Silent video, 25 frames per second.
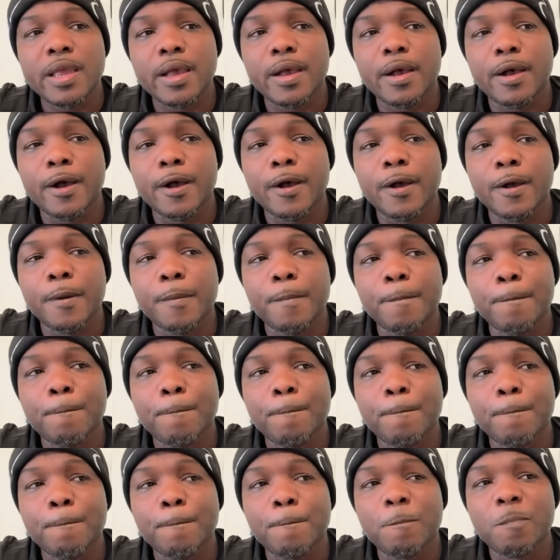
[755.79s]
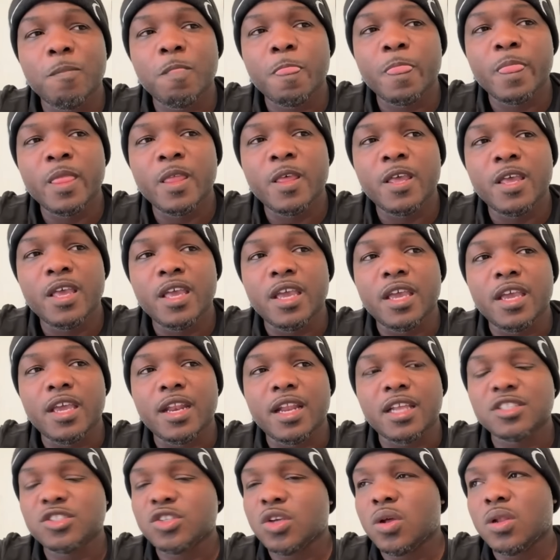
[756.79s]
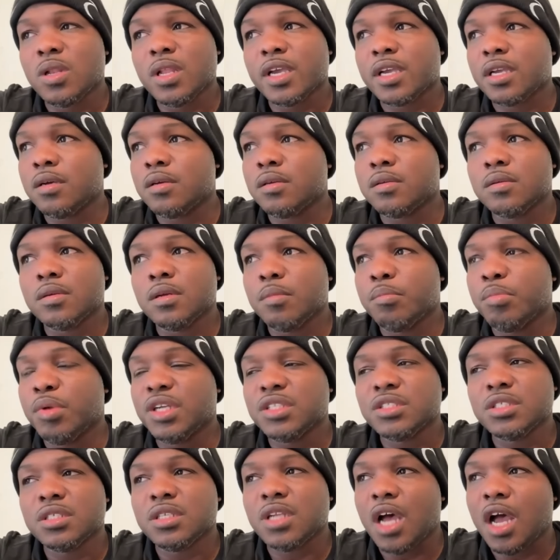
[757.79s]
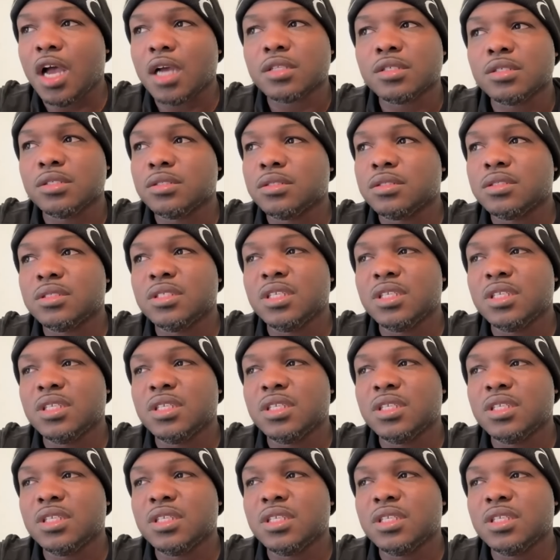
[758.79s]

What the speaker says: And I saw like a bunch of doctors,